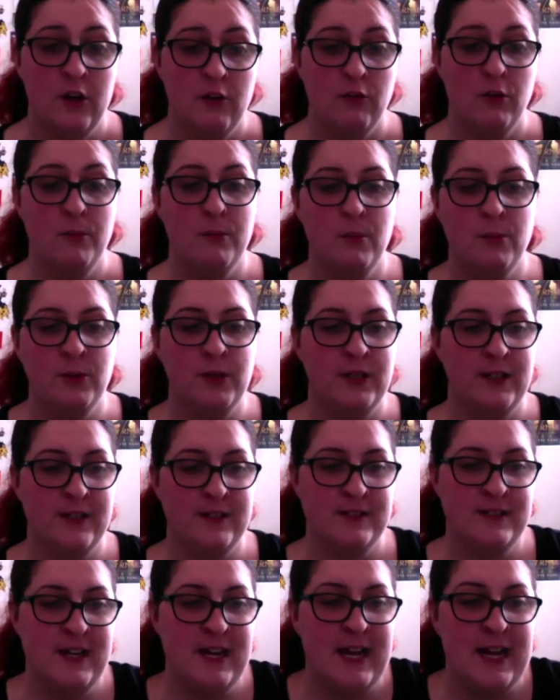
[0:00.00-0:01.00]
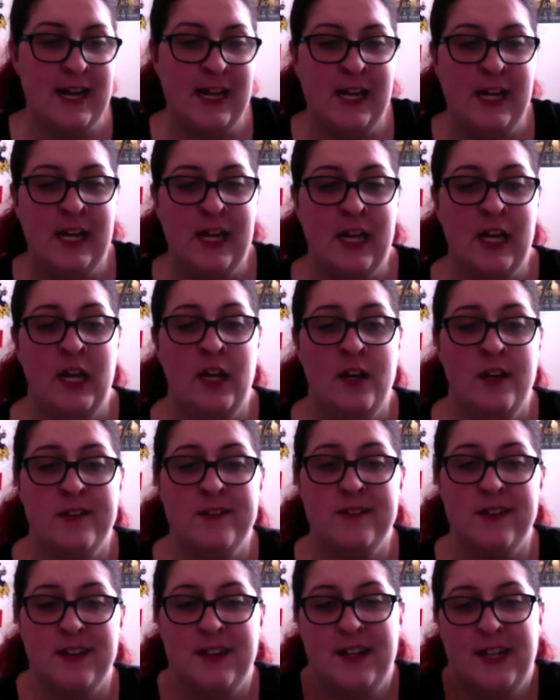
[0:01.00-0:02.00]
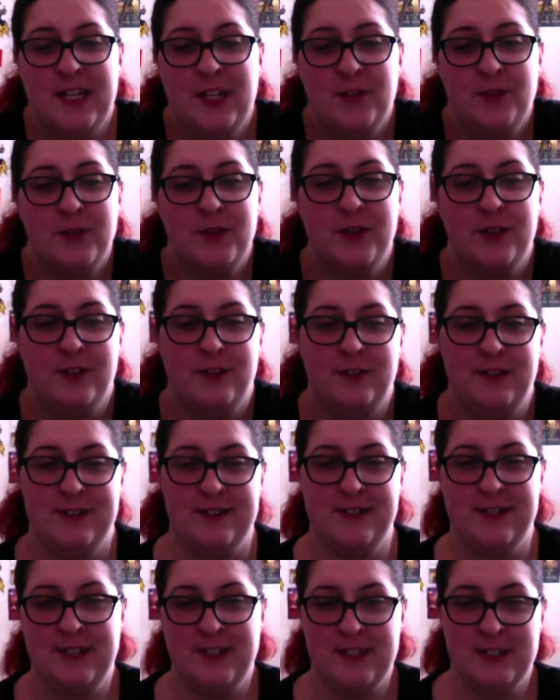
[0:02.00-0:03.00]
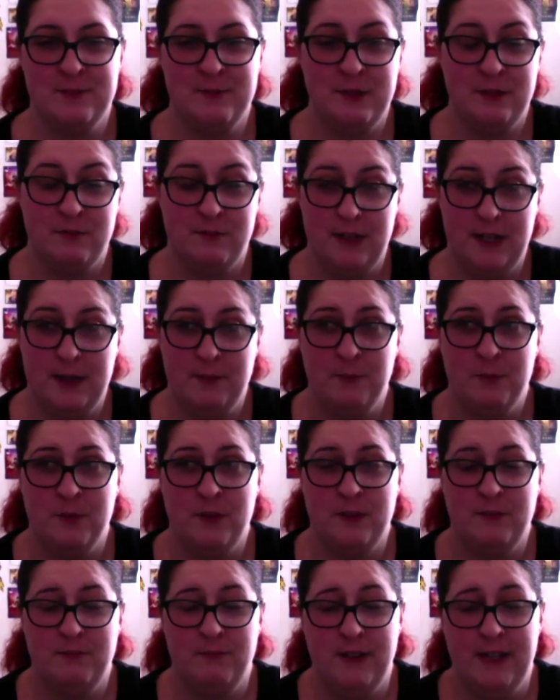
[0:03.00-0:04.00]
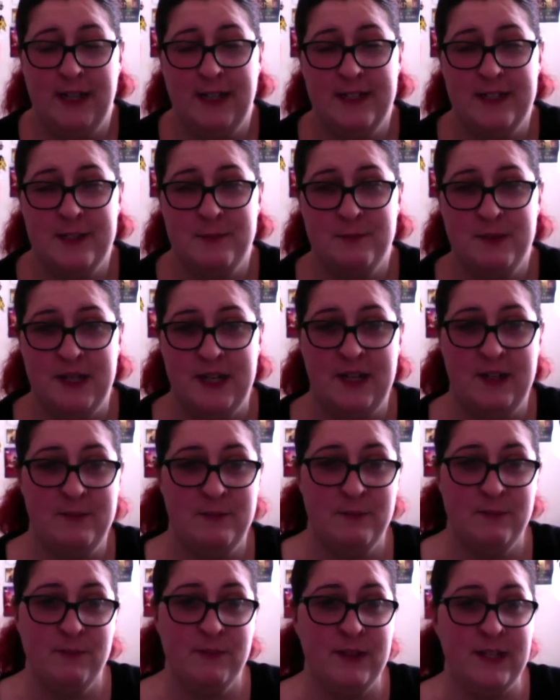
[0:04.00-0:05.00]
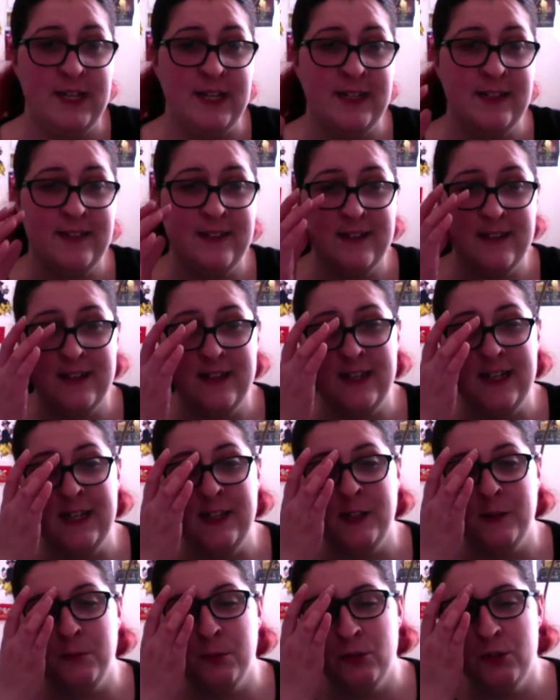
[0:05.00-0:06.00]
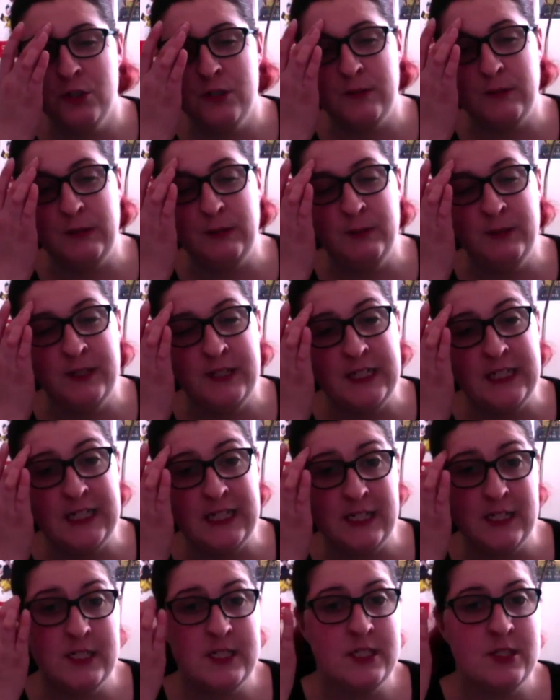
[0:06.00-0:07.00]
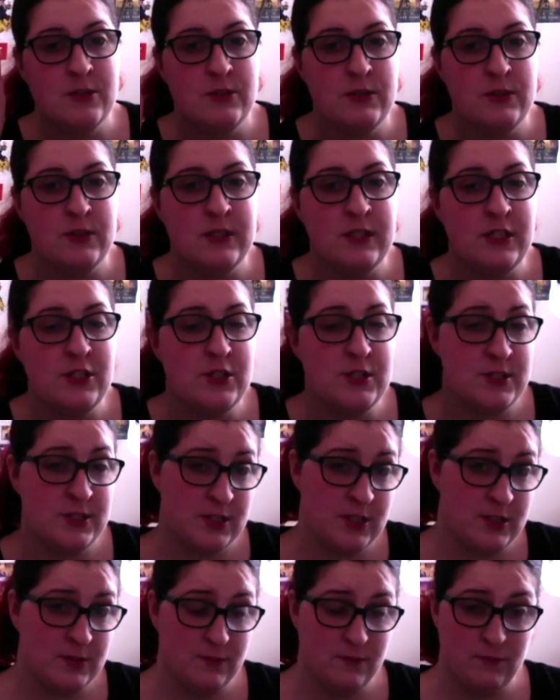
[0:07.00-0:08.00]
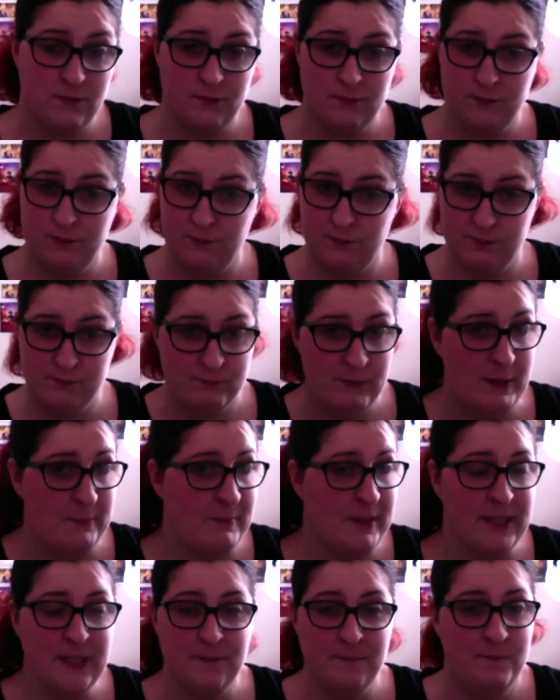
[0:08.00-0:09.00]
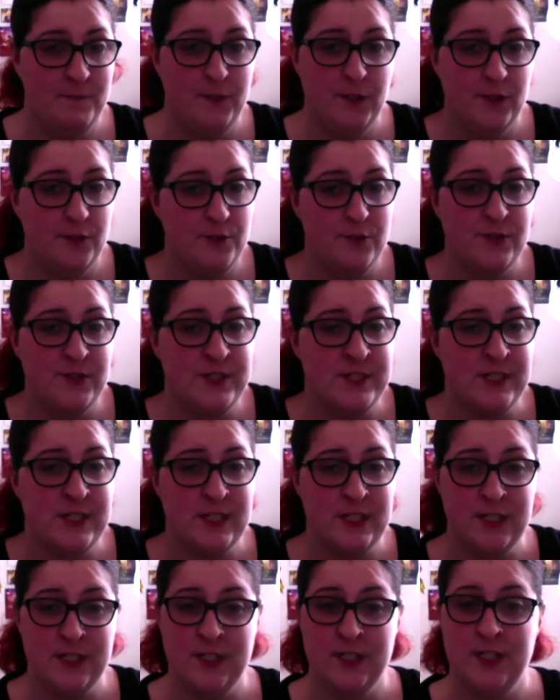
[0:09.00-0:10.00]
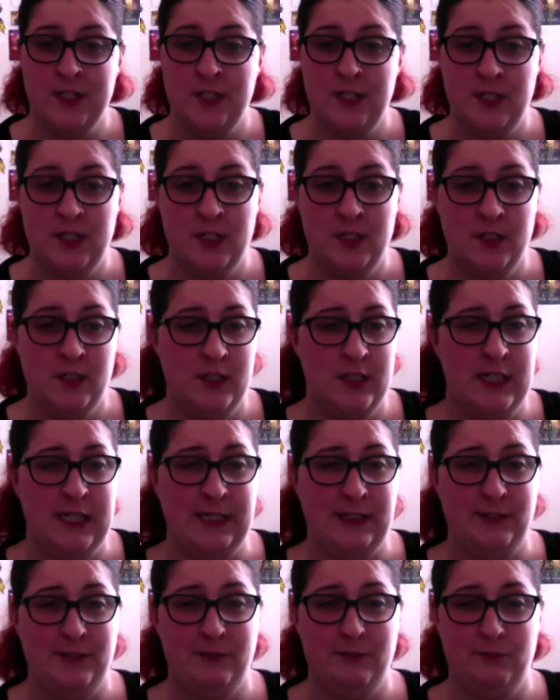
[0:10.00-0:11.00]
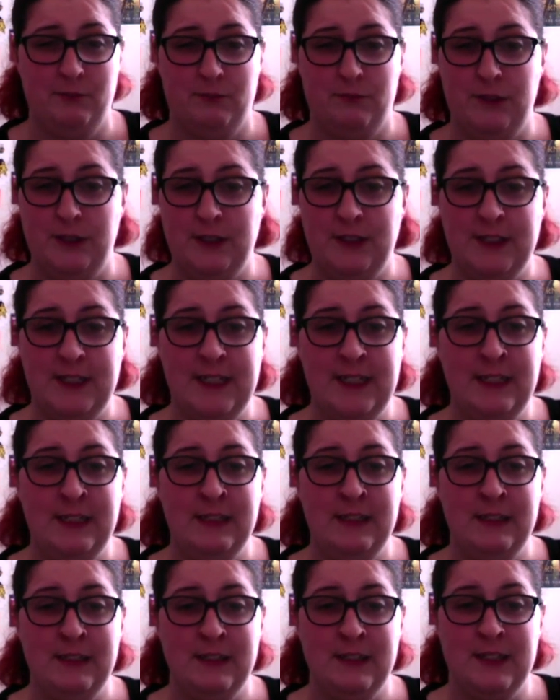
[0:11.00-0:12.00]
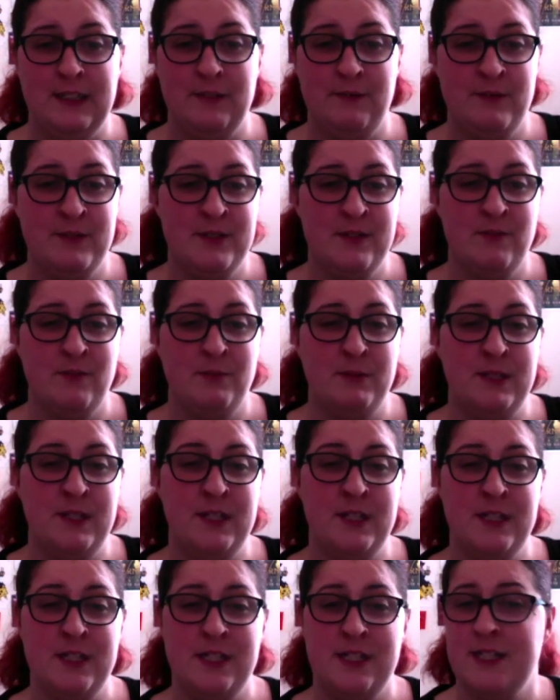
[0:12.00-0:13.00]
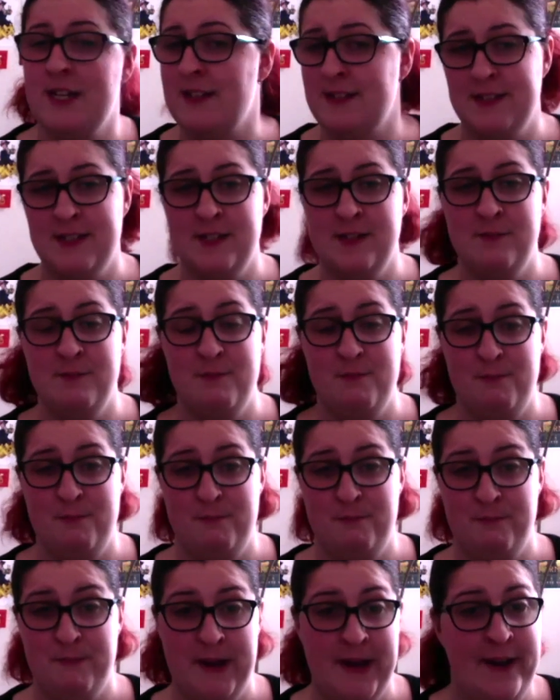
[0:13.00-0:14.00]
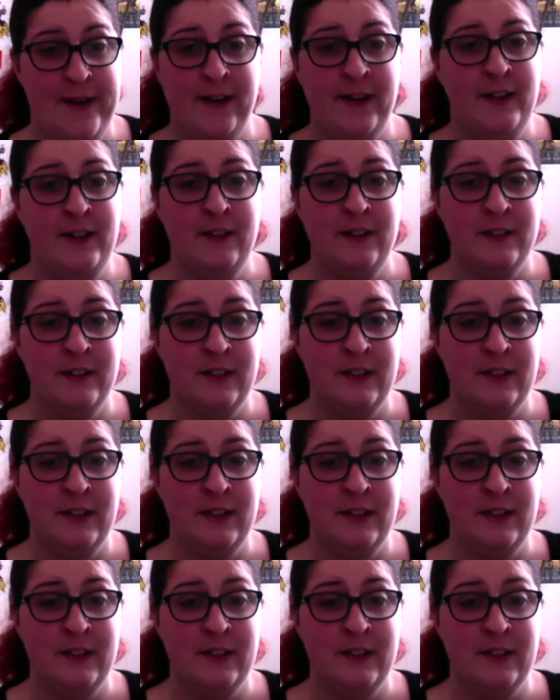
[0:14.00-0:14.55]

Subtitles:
what more can I say? So thanks for listening to me ramble and rant about things that in the BookTube community that seriously just make me confused. Like, really, difference of opinion doesn't matter,